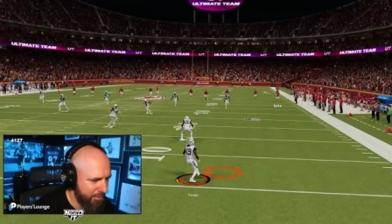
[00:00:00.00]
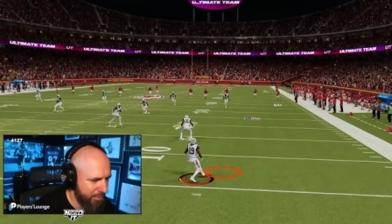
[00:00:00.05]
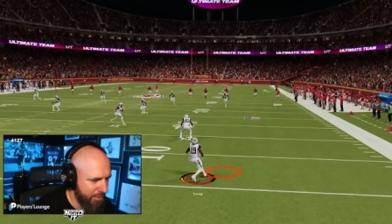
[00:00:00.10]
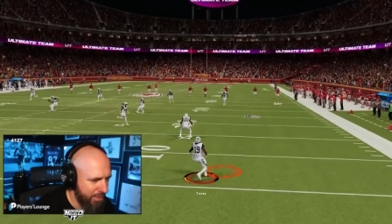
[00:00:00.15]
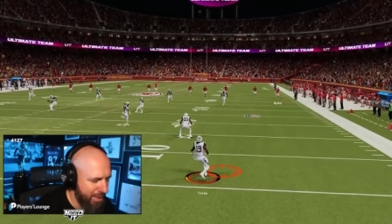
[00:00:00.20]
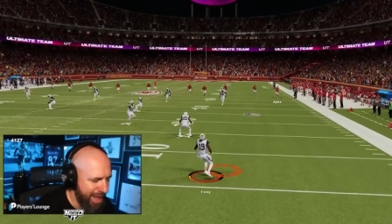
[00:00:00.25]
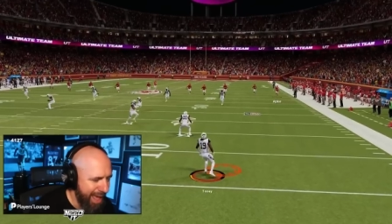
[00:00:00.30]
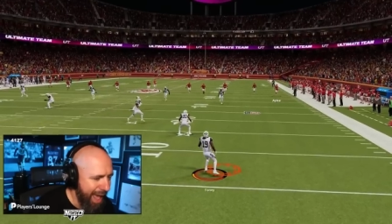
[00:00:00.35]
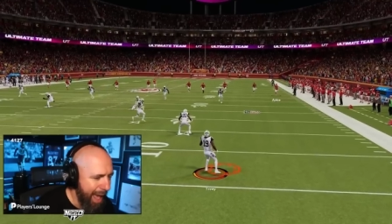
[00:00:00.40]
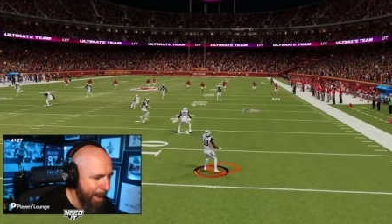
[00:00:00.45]

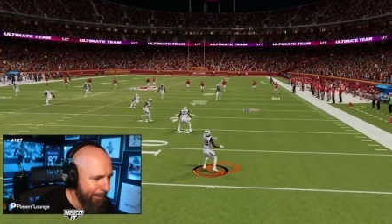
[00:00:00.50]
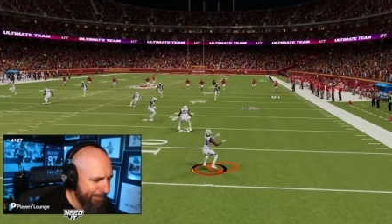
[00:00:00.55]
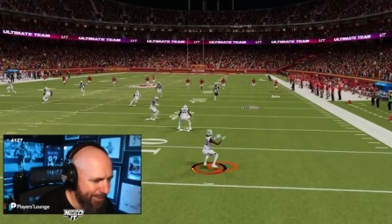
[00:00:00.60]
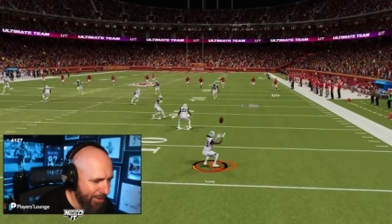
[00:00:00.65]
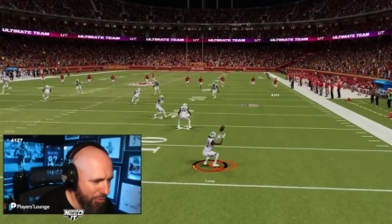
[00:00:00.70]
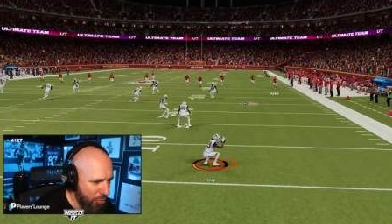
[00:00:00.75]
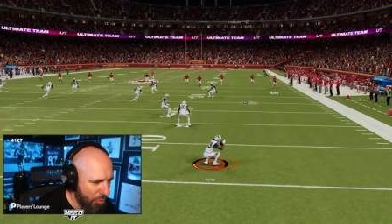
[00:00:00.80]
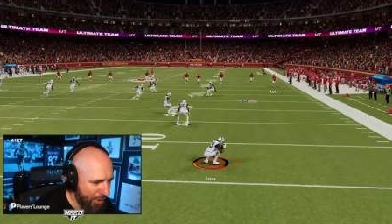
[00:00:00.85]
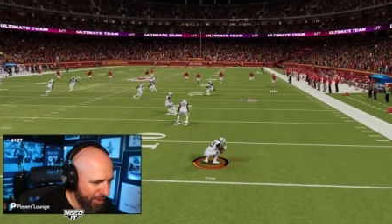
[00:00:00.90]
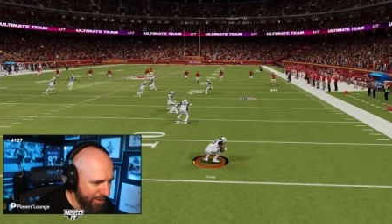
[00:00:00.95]
Apke
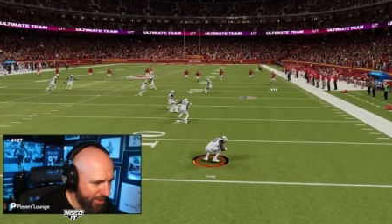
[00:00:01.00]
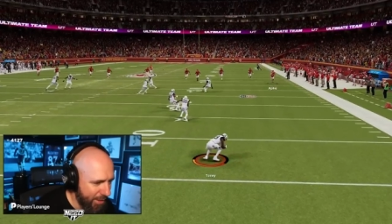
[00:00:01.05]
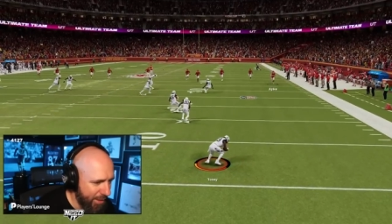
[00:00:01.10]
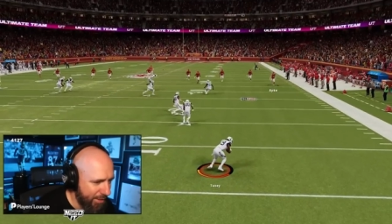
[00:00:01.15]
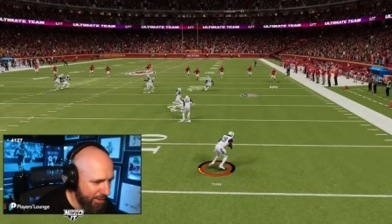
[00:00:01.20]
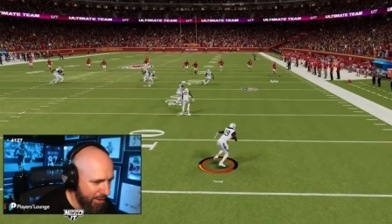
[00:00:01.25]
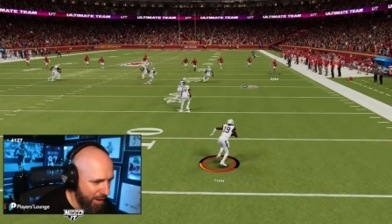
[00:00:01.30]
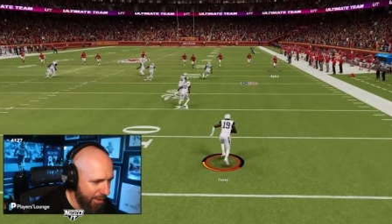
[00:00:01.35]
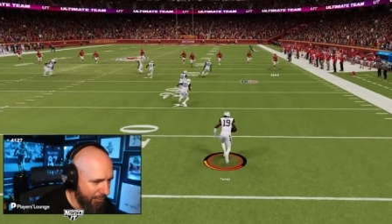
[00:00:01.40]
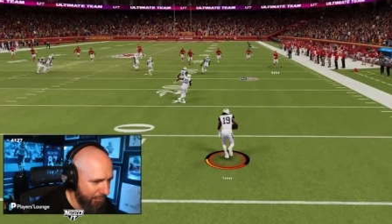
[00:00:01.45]
on the kick
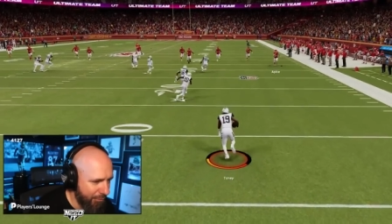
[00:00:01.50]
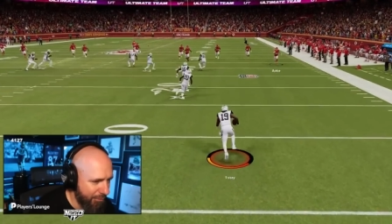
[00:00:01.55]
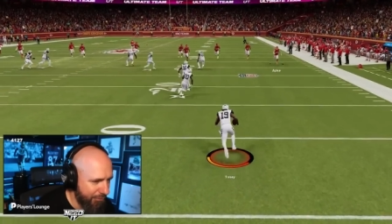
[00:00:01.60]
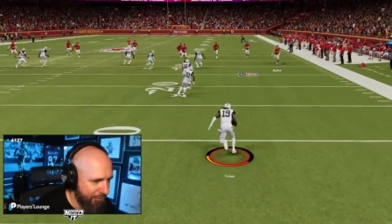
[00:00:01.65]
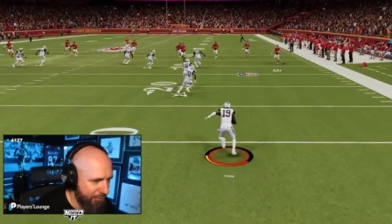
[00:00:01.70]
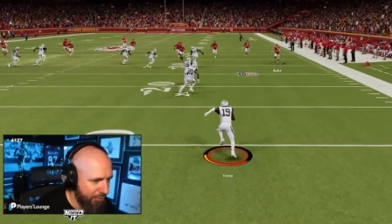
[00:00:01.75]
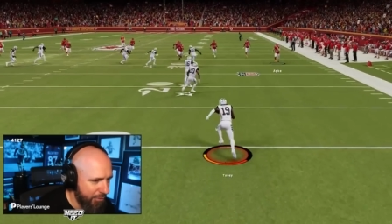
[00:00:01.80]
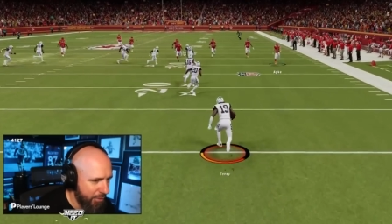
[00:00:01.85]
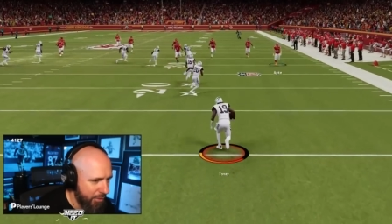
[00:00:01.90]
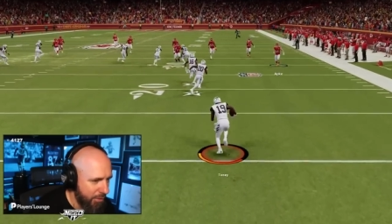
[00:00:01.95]
coverage,
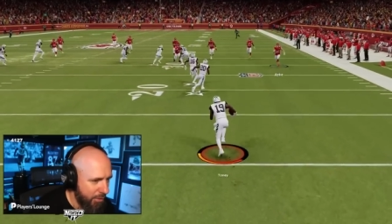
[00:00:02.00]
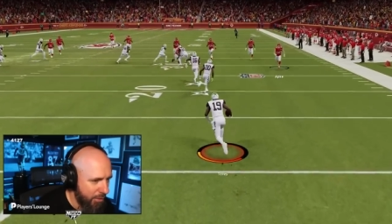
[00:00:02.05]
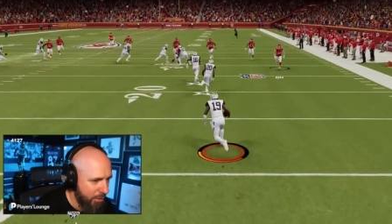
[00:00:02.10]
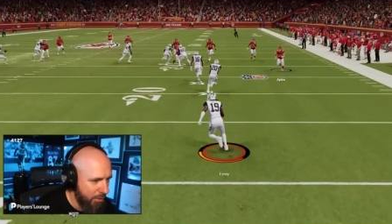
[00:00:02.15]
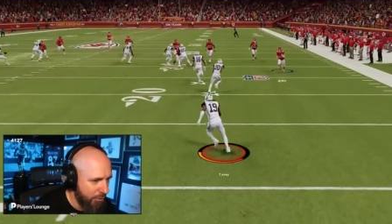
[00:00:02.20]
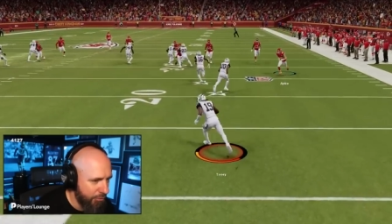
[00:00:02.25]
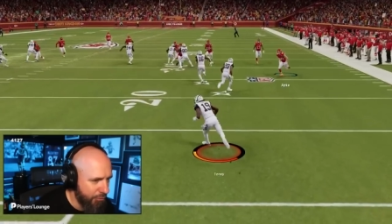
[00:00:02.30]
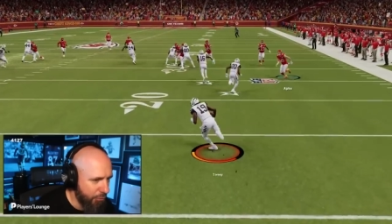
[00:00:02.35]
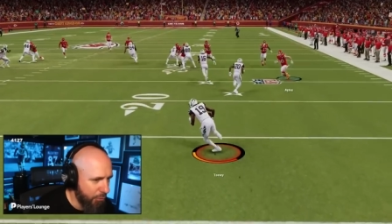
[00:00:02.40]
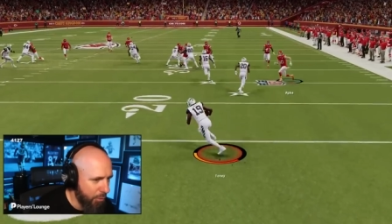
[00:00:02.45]

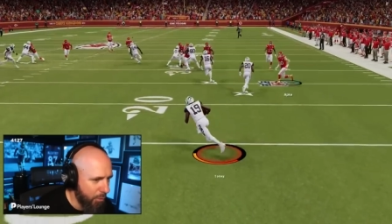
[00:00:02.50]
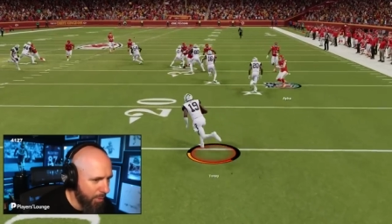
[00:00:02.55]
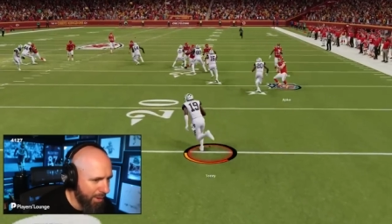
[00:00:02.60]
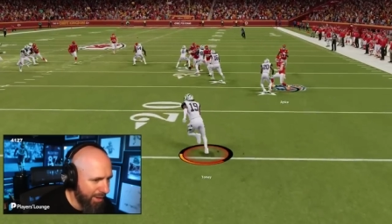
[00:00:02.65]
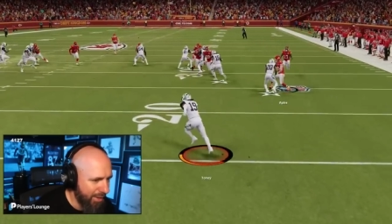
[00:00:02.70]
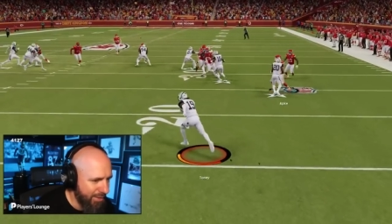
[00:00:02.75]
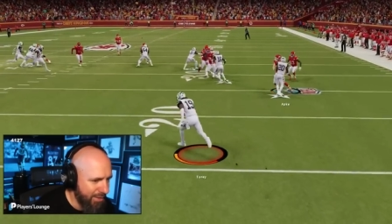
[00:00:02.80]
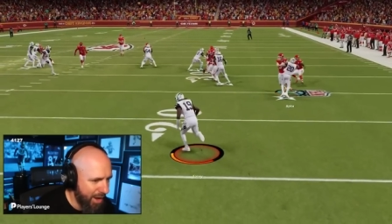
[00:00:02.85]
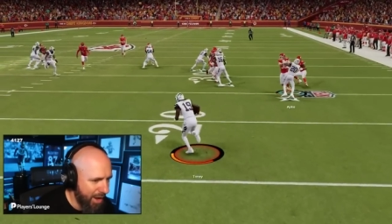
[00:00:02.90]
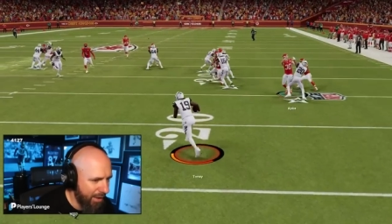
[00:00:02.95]
doing what he
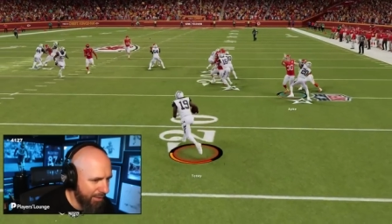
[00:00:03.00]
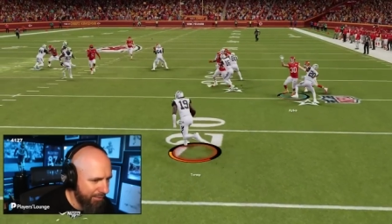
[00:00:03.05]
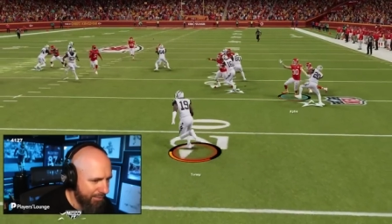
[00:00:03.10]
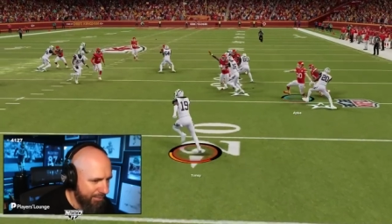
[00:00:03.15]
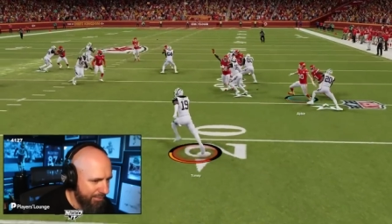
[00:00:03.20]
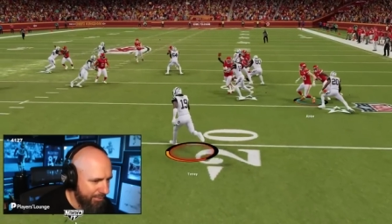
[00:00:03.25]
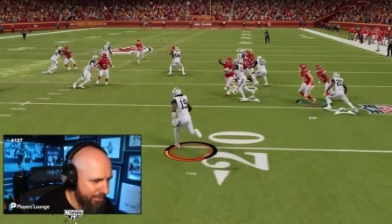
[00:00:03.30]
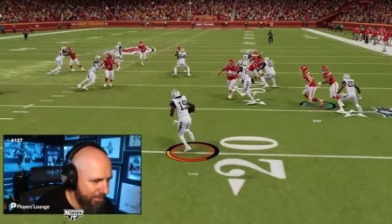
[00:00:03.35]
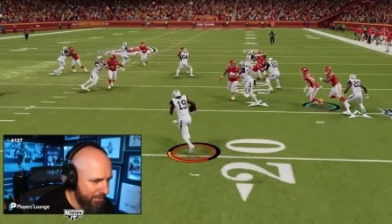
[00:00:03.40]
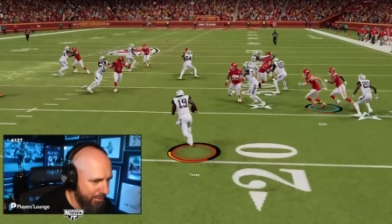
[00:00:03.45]
does.
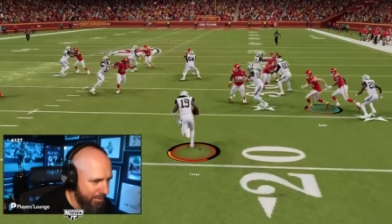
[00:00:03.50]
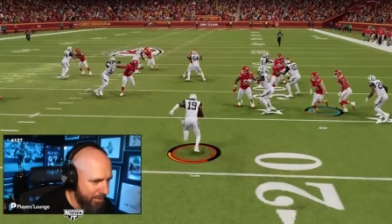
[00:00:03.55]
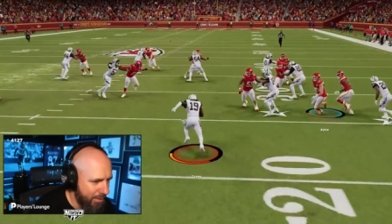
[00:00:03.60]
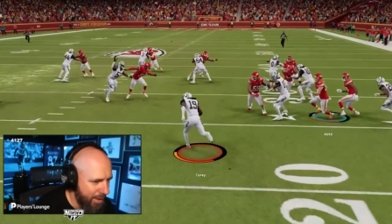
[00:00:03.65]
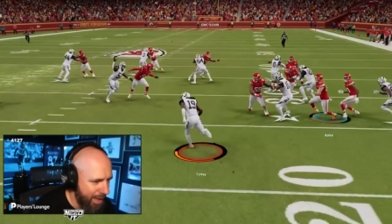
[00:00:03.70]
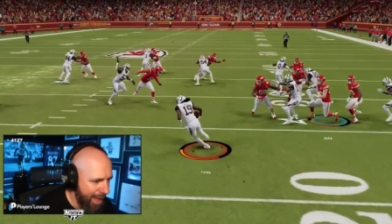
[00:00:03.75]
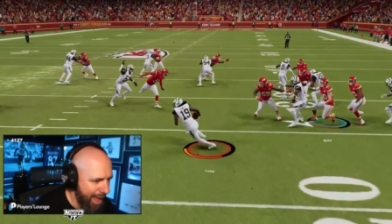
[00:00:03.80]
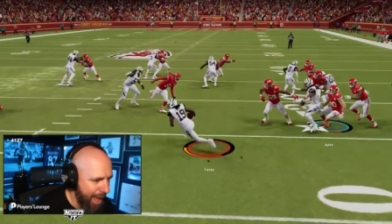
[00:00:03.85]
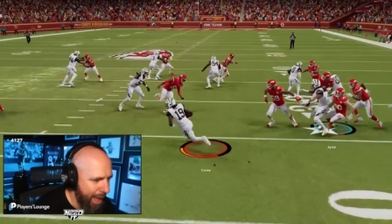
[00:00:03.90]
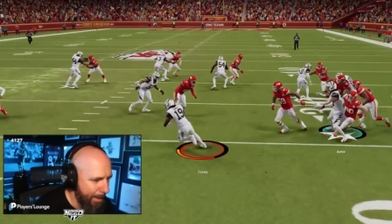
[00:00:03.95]

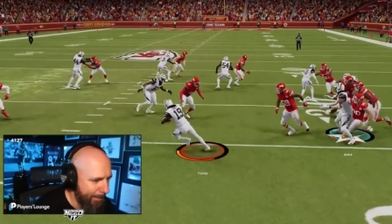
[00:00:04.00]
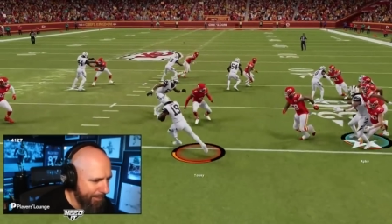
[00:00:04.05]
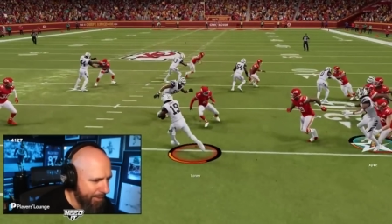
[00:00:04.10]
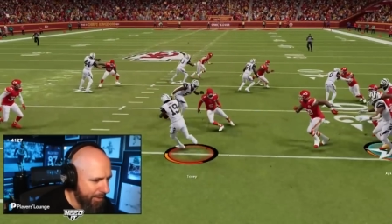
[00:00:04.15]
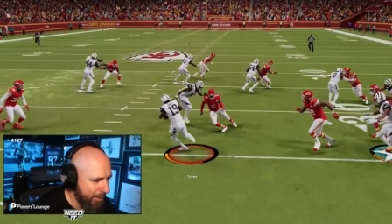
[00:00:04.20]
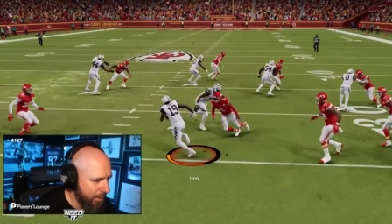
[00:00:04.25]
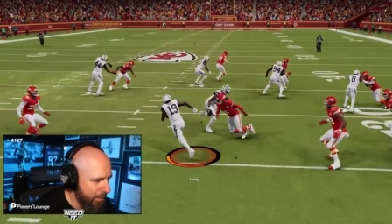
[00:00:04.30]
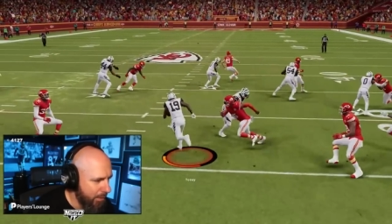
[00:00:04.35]
Apke.